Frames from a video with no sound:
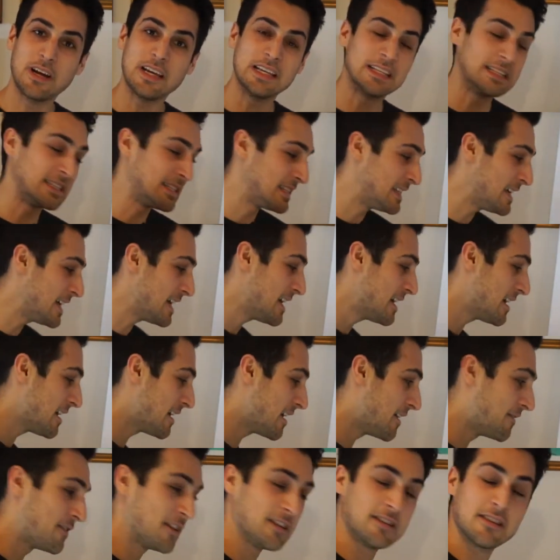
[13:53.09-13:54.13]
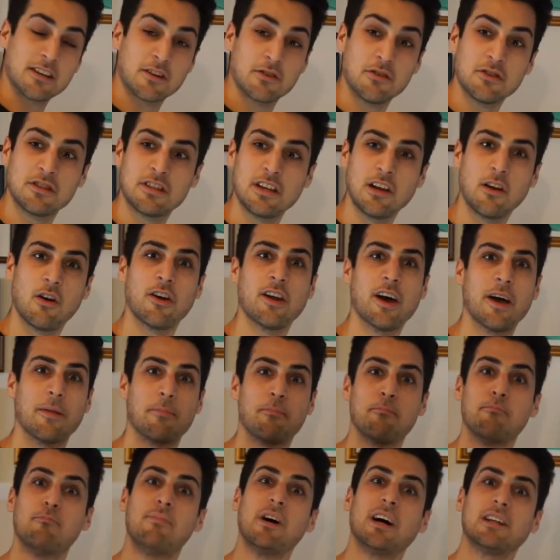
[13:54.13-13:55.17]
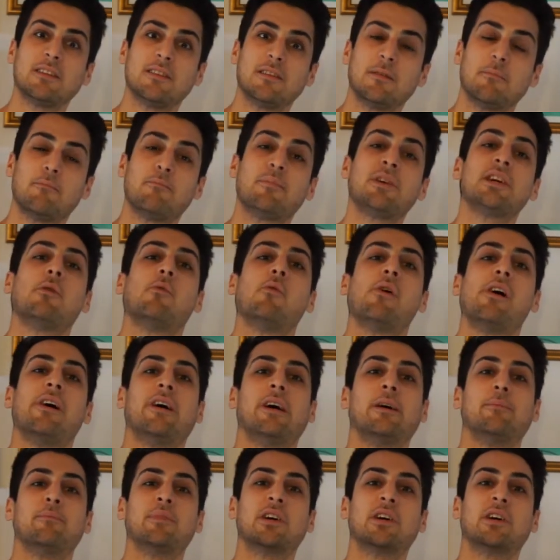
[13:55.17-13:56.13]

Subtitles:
see if it's a good deal or not, but be aware,